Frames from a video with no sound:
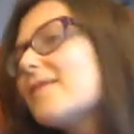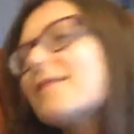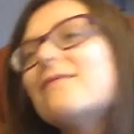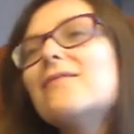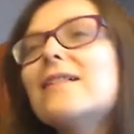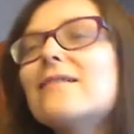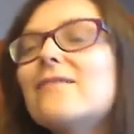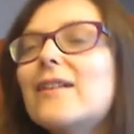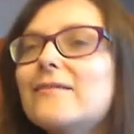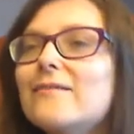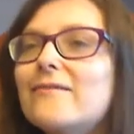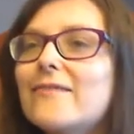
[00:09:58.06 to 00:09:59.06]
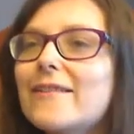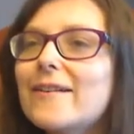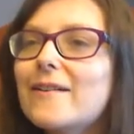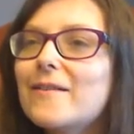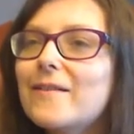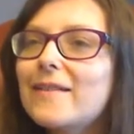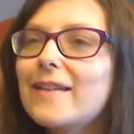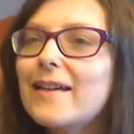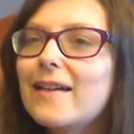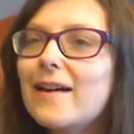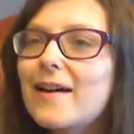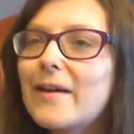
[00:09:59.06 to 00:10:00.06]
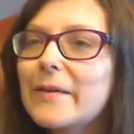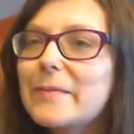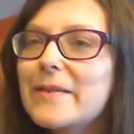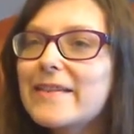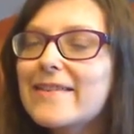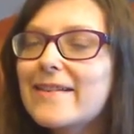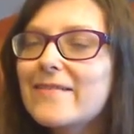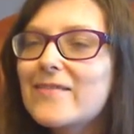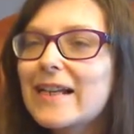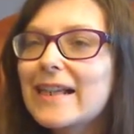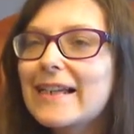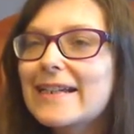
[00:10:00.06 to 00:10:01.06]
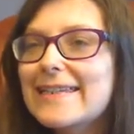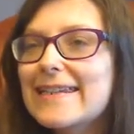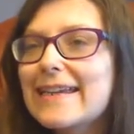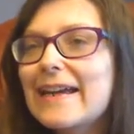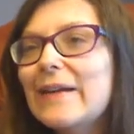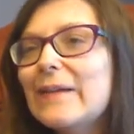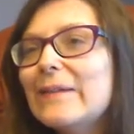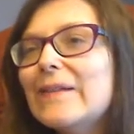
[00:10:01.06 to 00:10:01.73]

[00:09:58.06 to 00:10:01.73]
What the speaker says: really around for all the arguments over the classic Who.